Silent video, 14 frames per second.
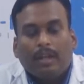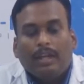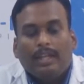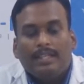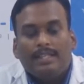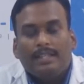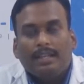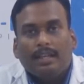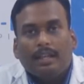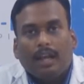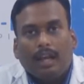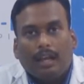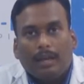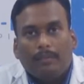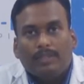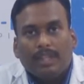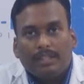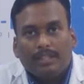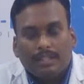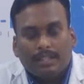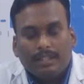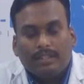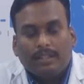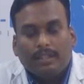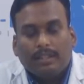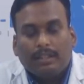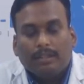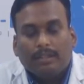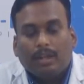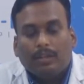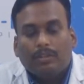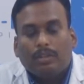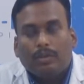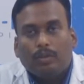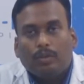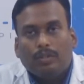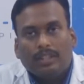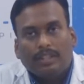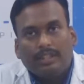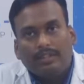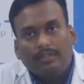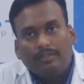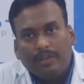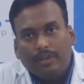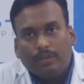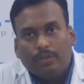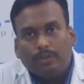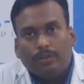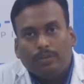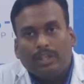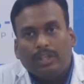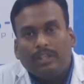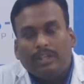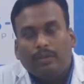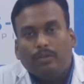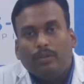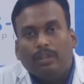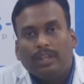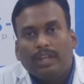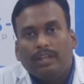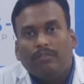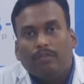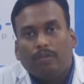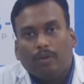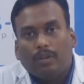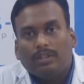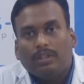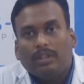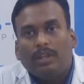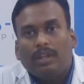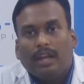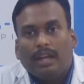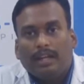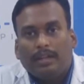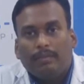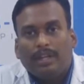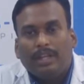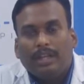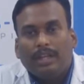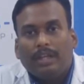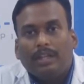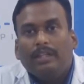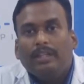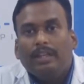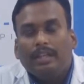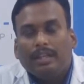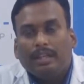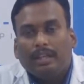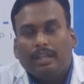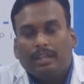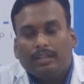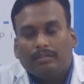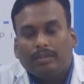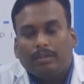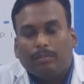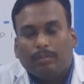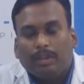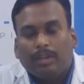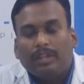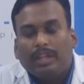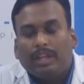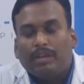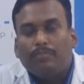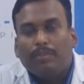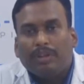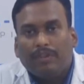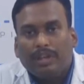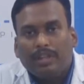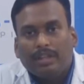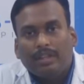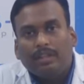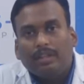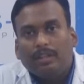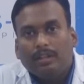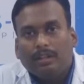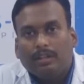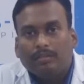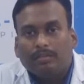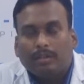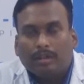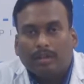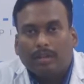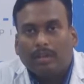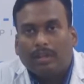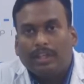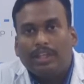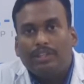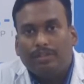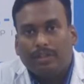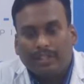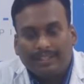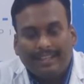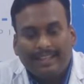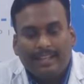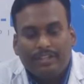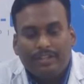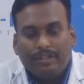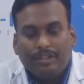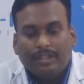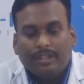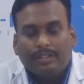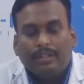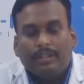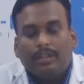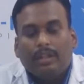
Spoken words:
Install alarm sensors on the doors and the windows so that they don't get false and immediately they can prevent the head injuries.